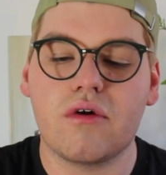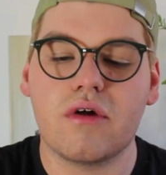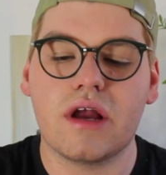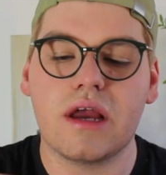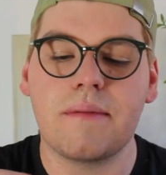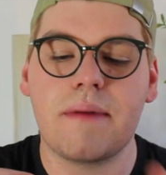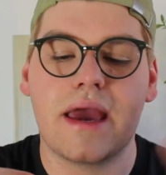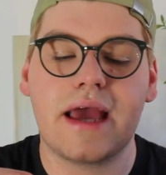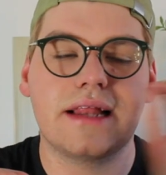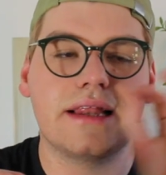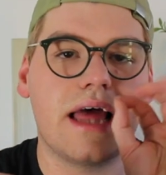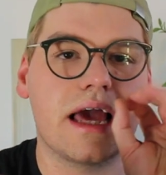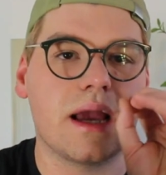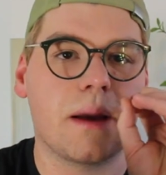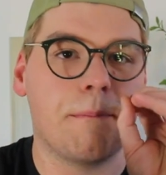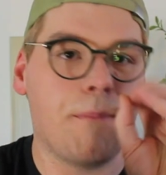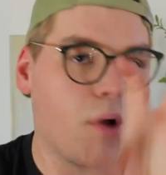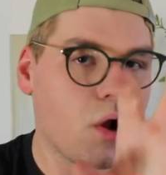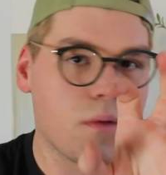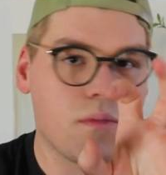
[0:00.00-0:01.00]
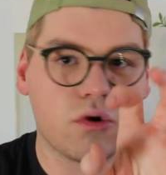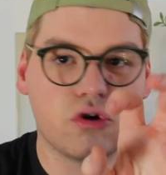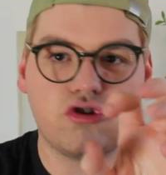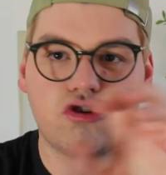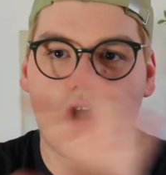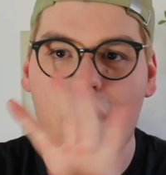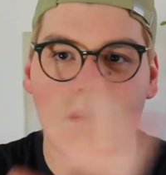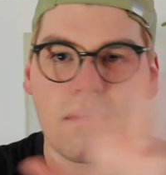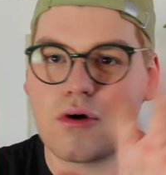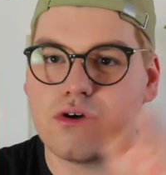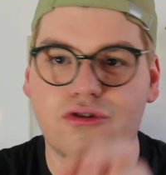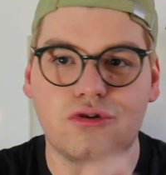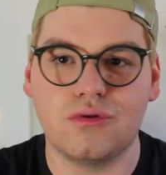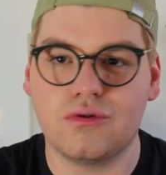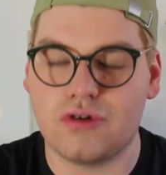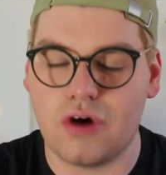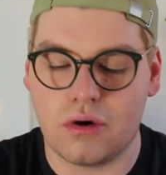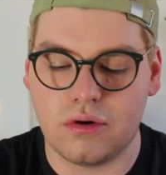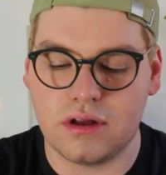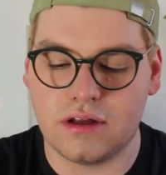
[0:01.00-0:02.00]
cream and like barbershop are two
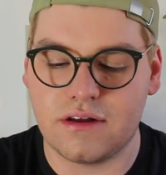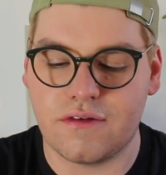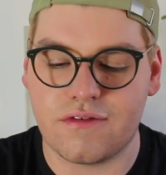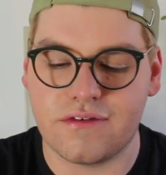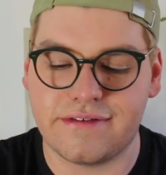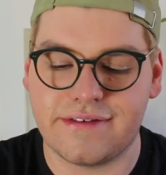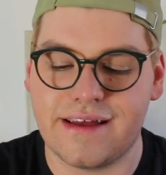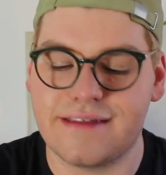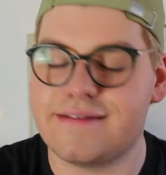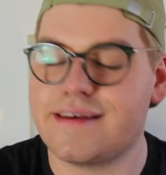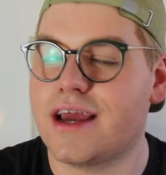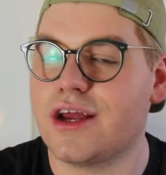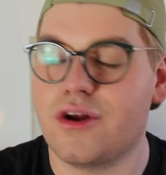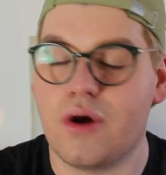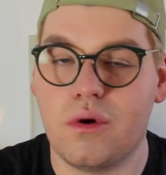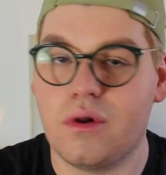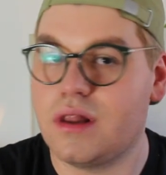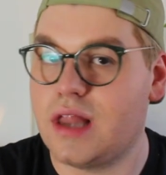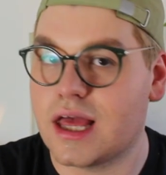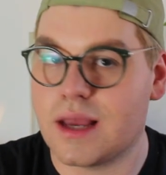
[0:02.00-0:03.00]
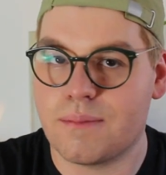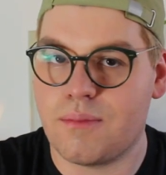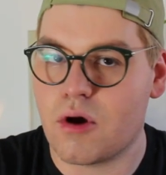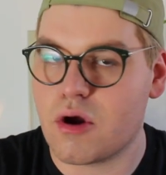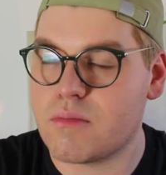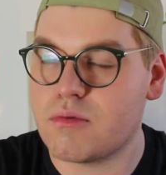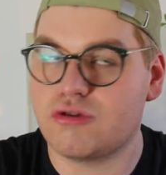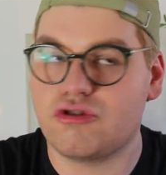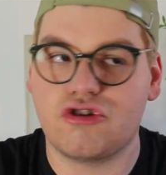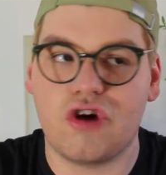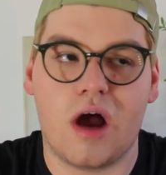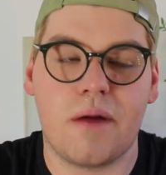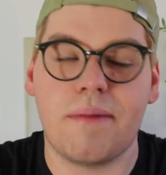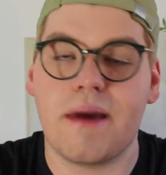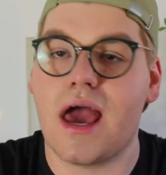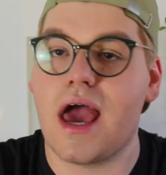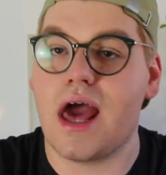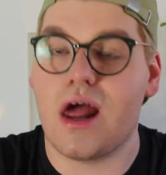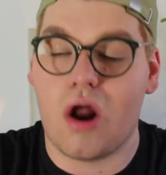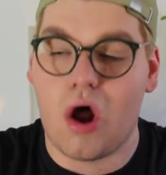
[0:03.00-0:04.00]
totally different scents. I don't like
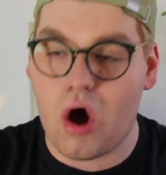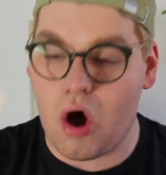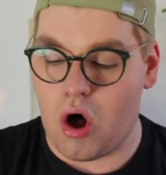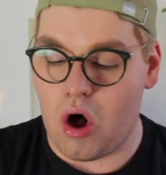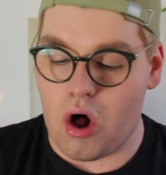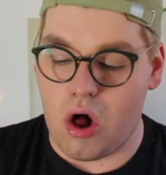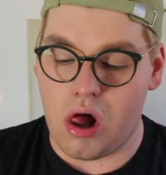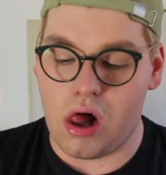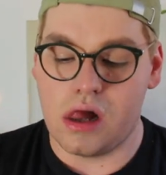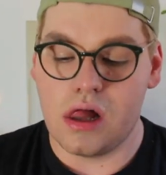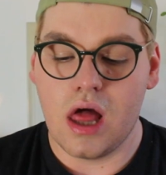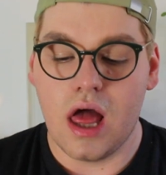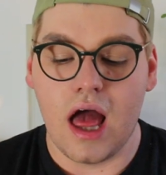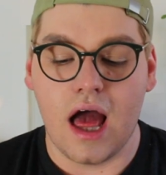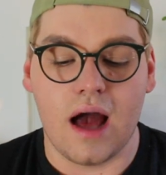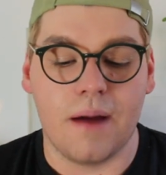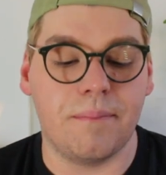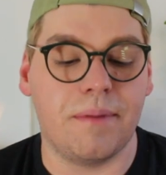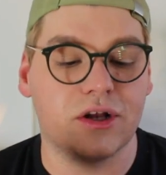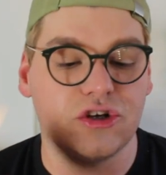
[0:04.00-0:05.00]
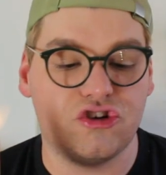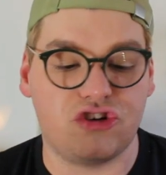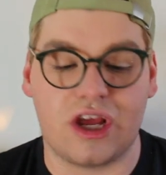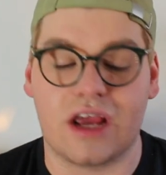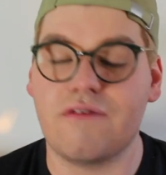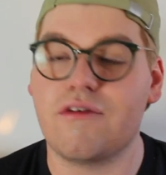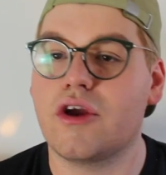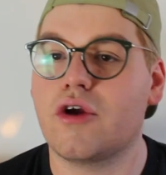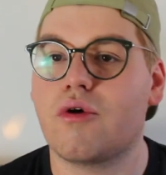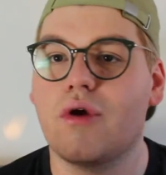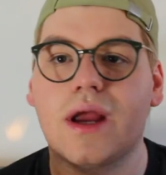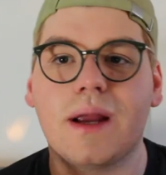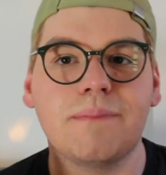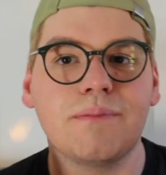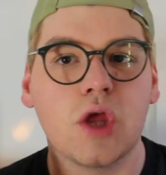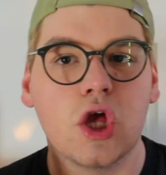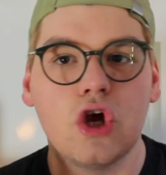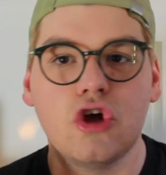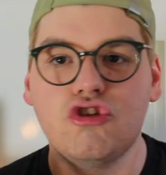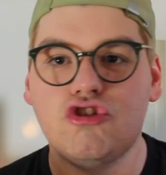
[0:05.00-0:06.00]
barbershop at all, but shaving
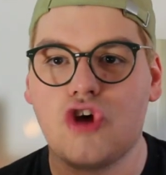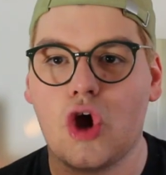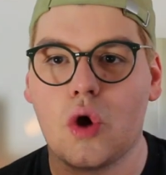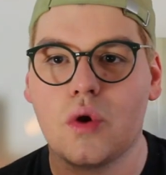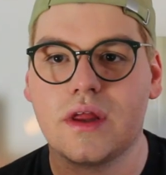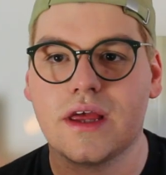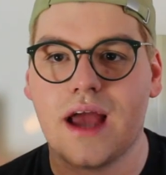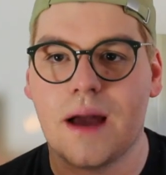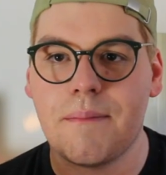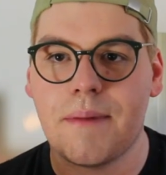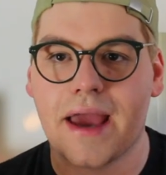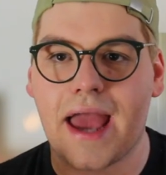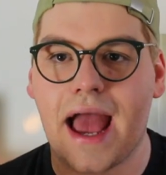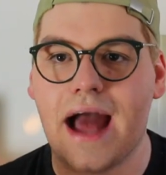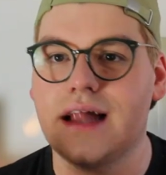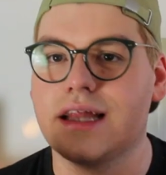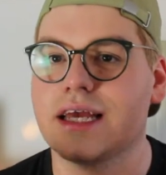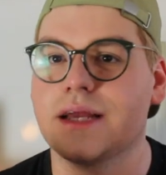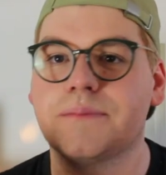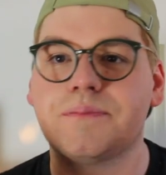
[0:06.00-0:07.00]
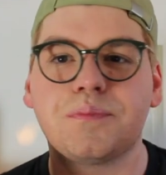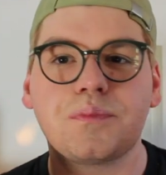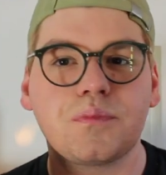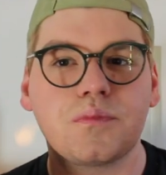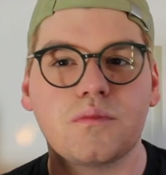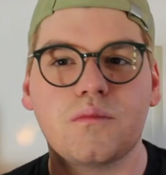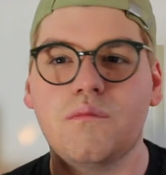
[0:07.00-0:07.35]
cream, totally up my alley.